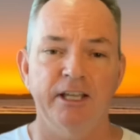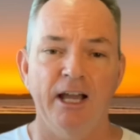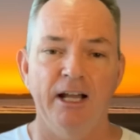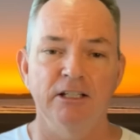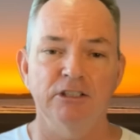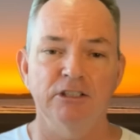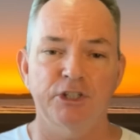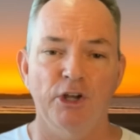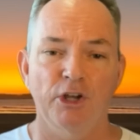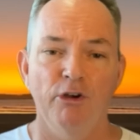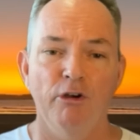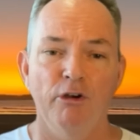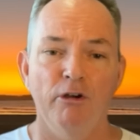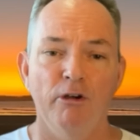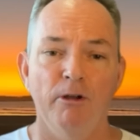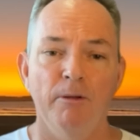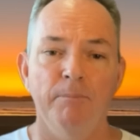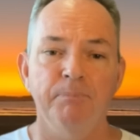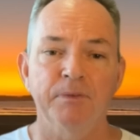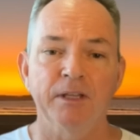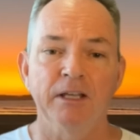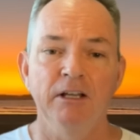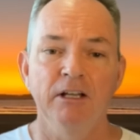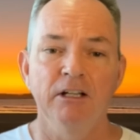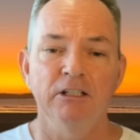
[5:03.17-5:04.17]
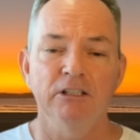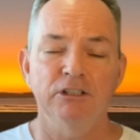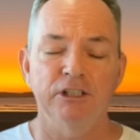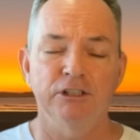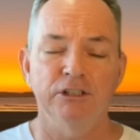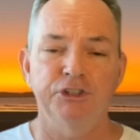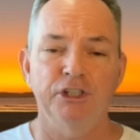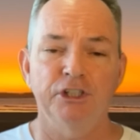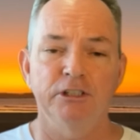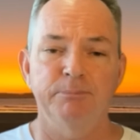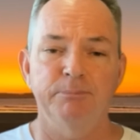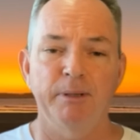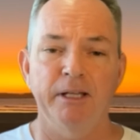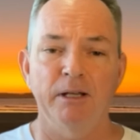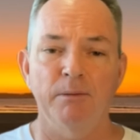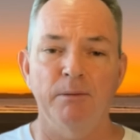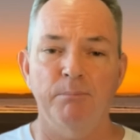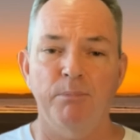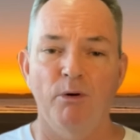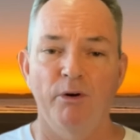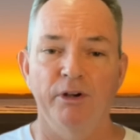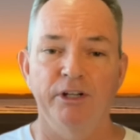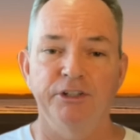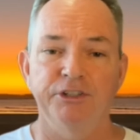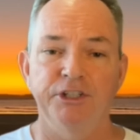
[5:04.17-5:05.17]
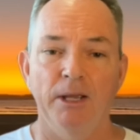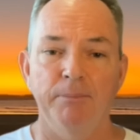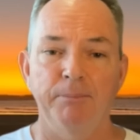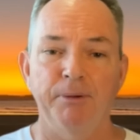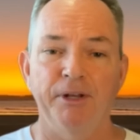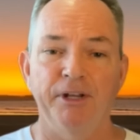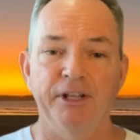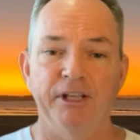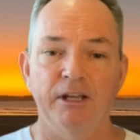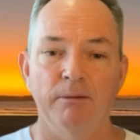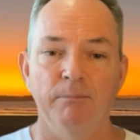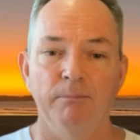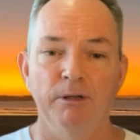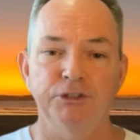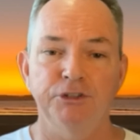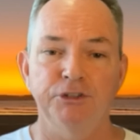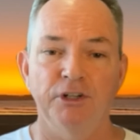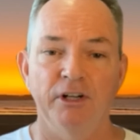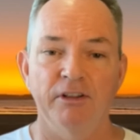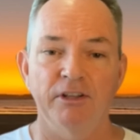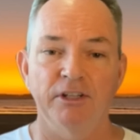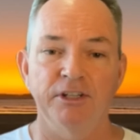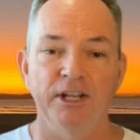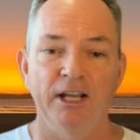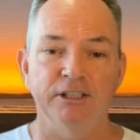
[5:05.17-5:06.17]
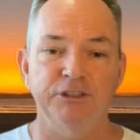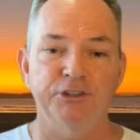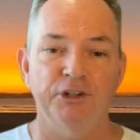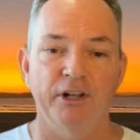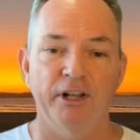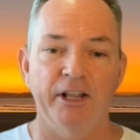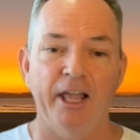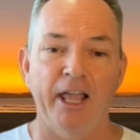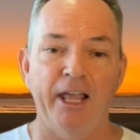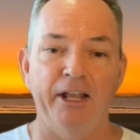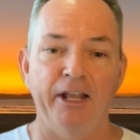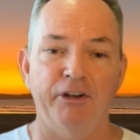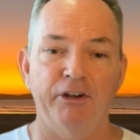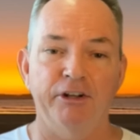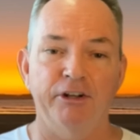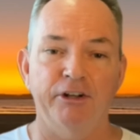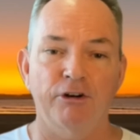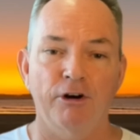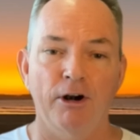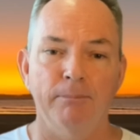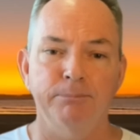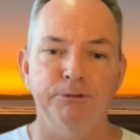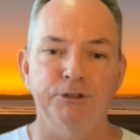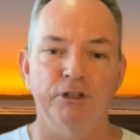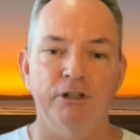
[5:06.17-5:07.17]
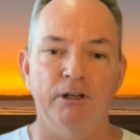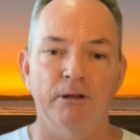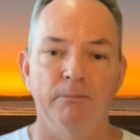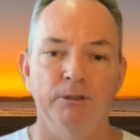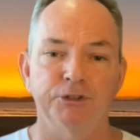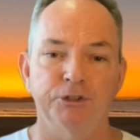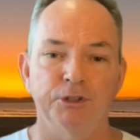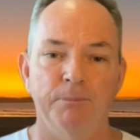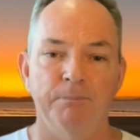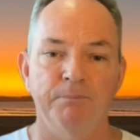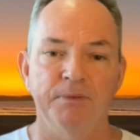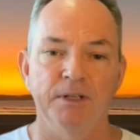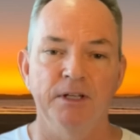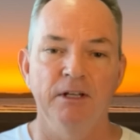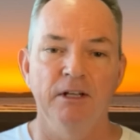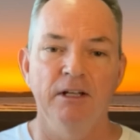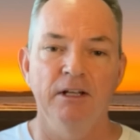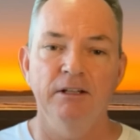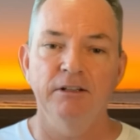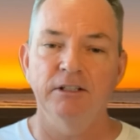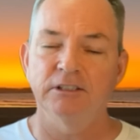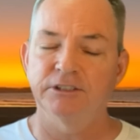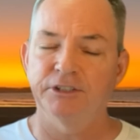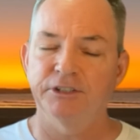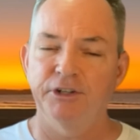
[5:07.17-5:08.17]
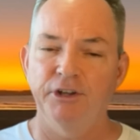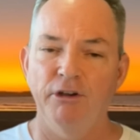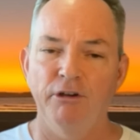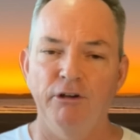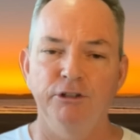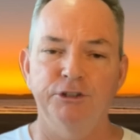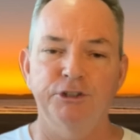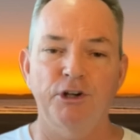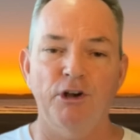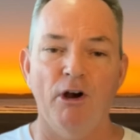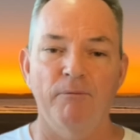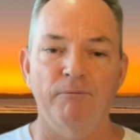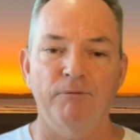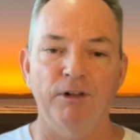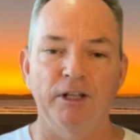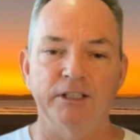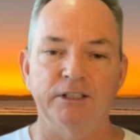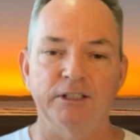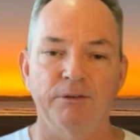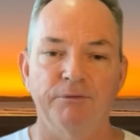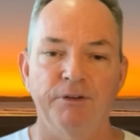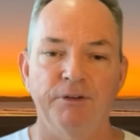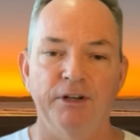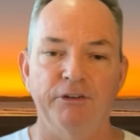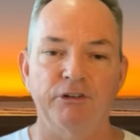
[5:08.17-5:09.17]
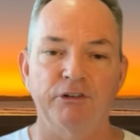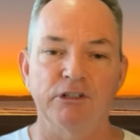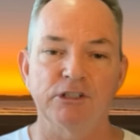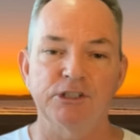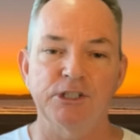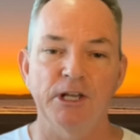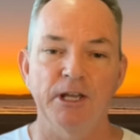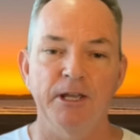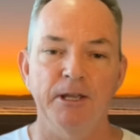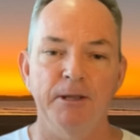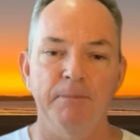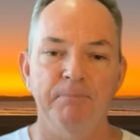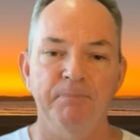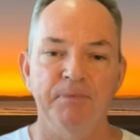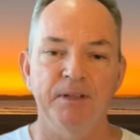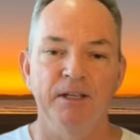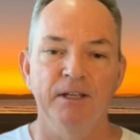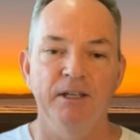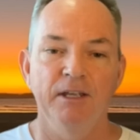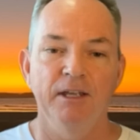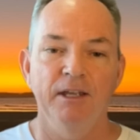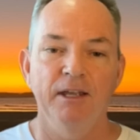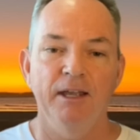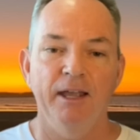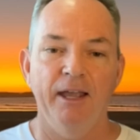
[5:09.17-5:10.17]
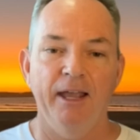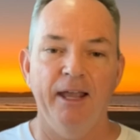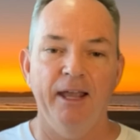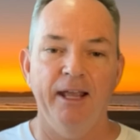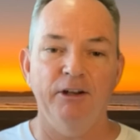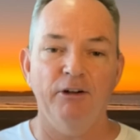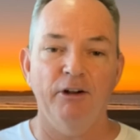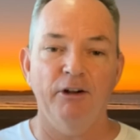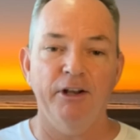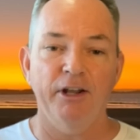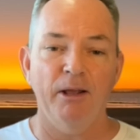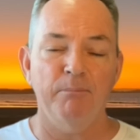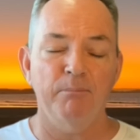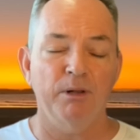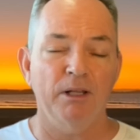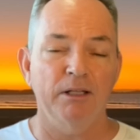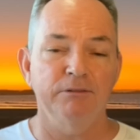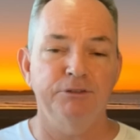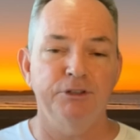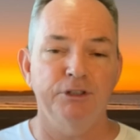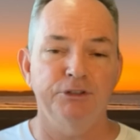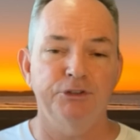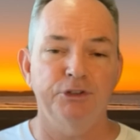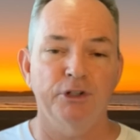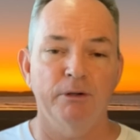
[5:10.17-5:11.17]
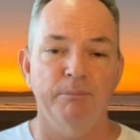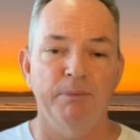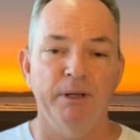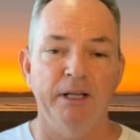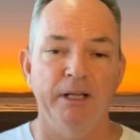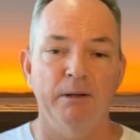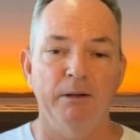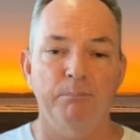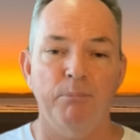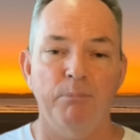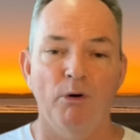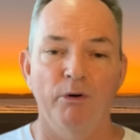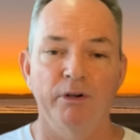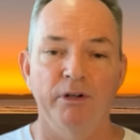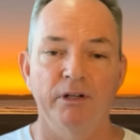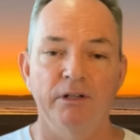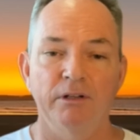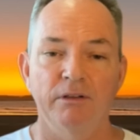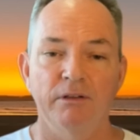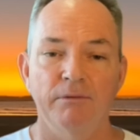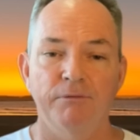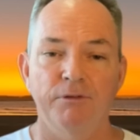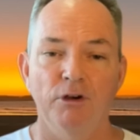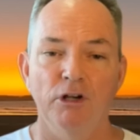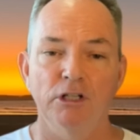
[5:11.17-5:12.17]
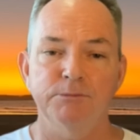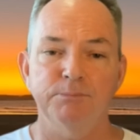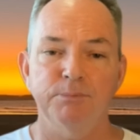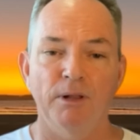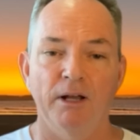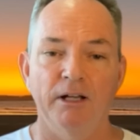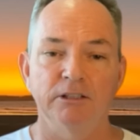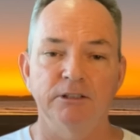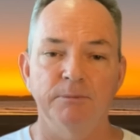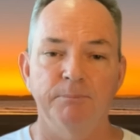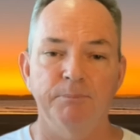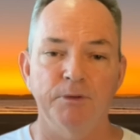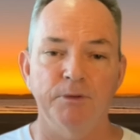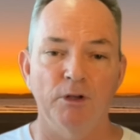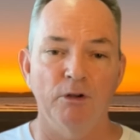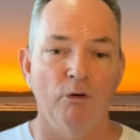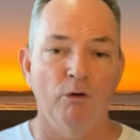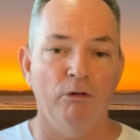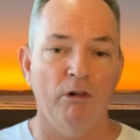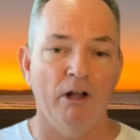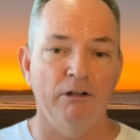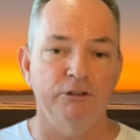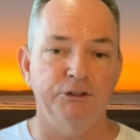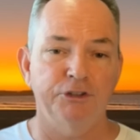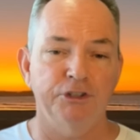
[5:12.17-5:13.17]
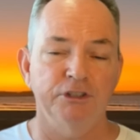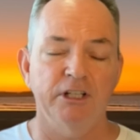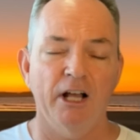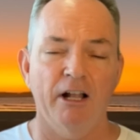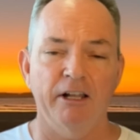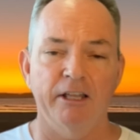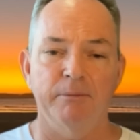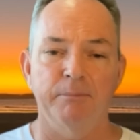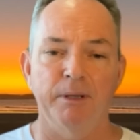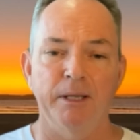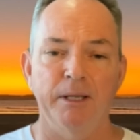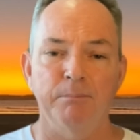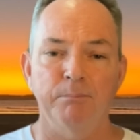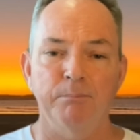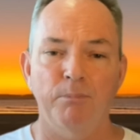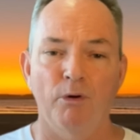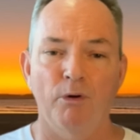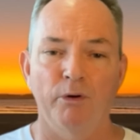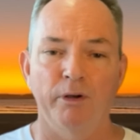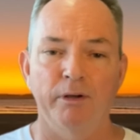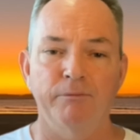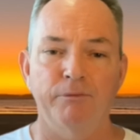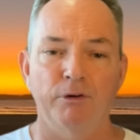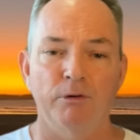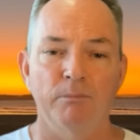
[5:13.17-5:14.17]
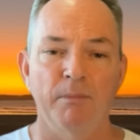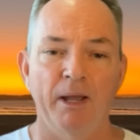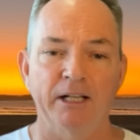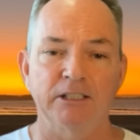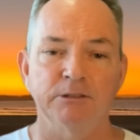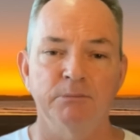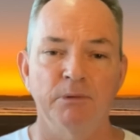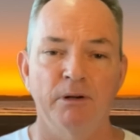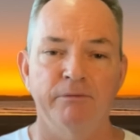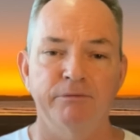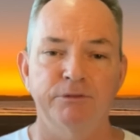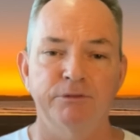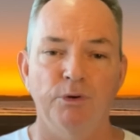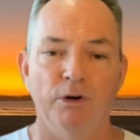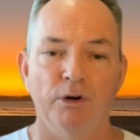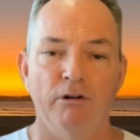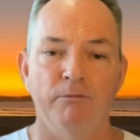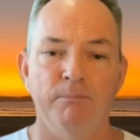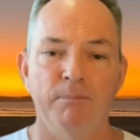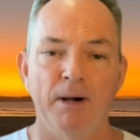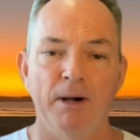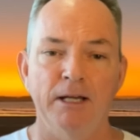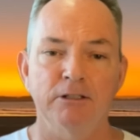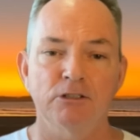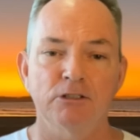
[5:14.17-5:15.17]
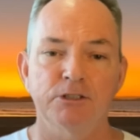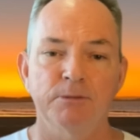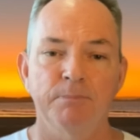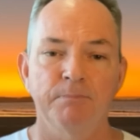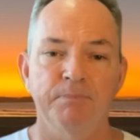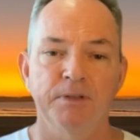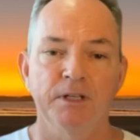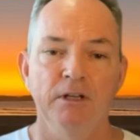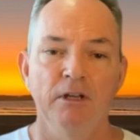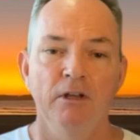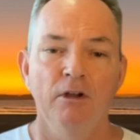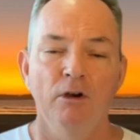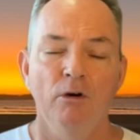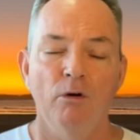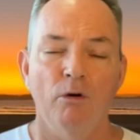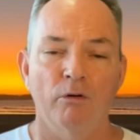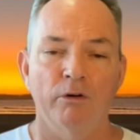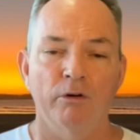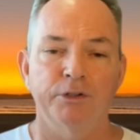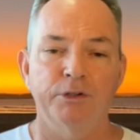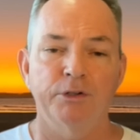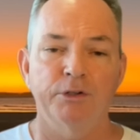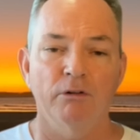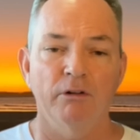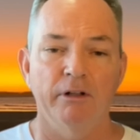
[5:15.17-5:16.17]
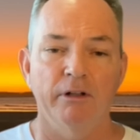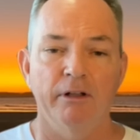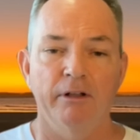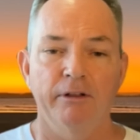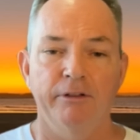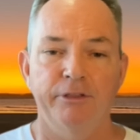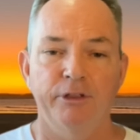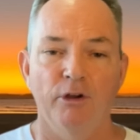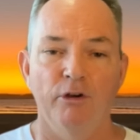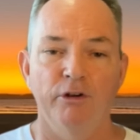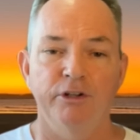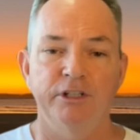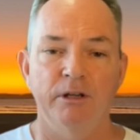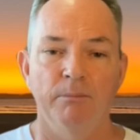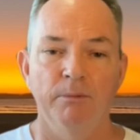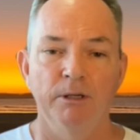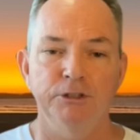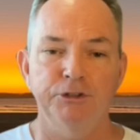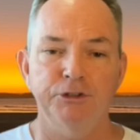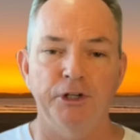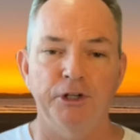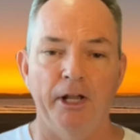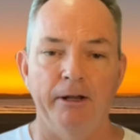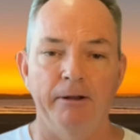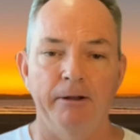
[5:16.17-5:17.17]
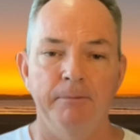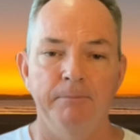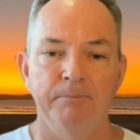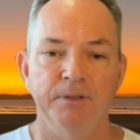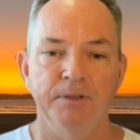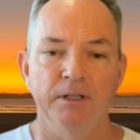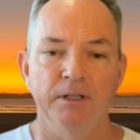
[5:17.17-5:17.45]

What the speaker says: against her since she's been appointed Deputy Commissioner at the National Anti-Corruption Commission. There's a huge conflict of interest there, and I don't believe she should have been appointed in the first place, although she's only been appointed for a maximum of 12 months or until a third commissioner